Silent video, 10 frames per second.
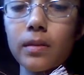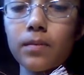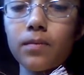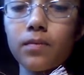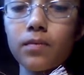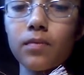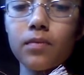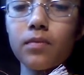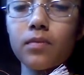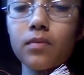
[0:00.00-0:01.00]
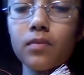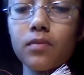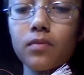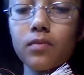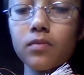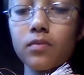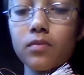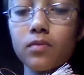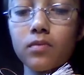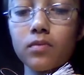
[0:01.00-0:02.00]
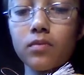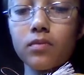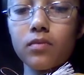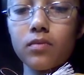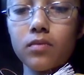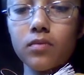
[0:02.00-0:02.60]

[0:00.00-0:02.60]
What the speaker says: No one is speaking in this clip.